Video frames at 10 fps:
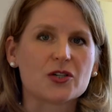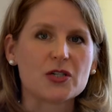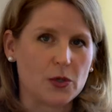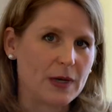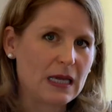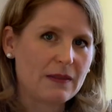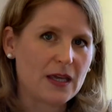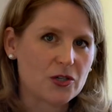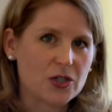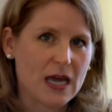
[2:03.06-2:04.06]
you're doing,
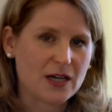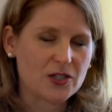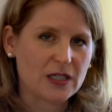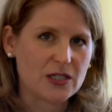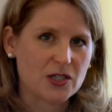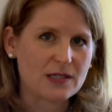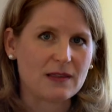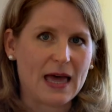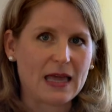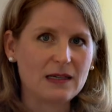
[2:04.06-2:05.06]
that you should actually just
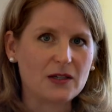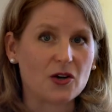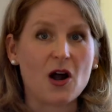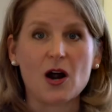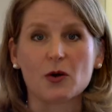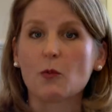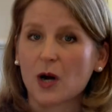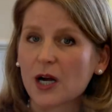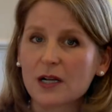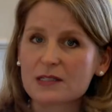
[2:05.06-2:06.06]
let your hard
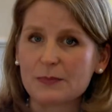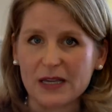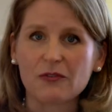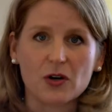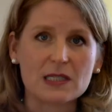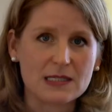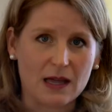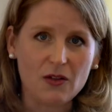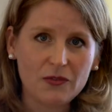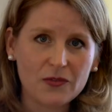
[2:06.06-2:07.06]
work speak for
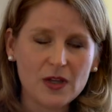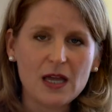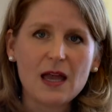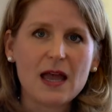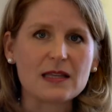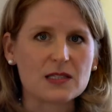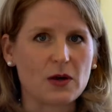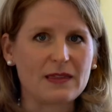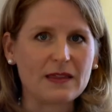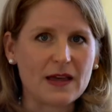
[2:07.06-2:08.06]
itself. And
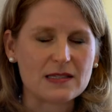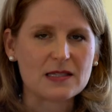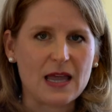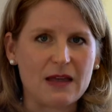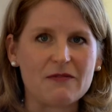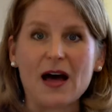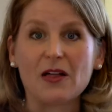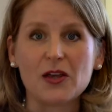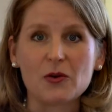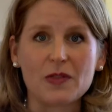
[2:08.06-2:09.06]
so I think that's a
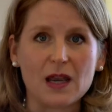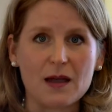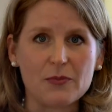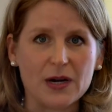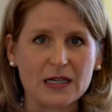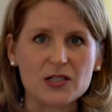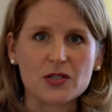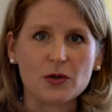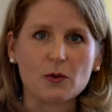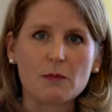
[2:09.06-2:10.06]
value that I bring
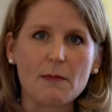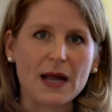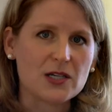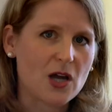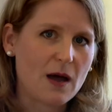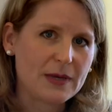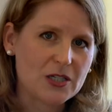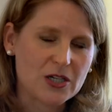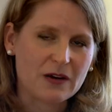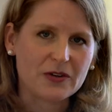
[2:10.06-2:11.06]
to my job
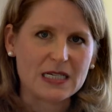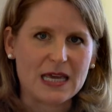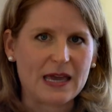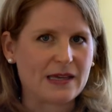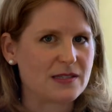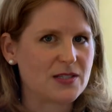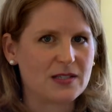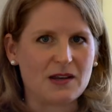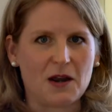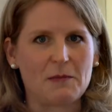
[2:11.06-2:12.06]
each and every day.
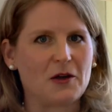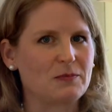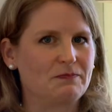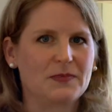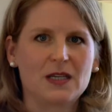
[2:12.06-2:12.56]
It's not about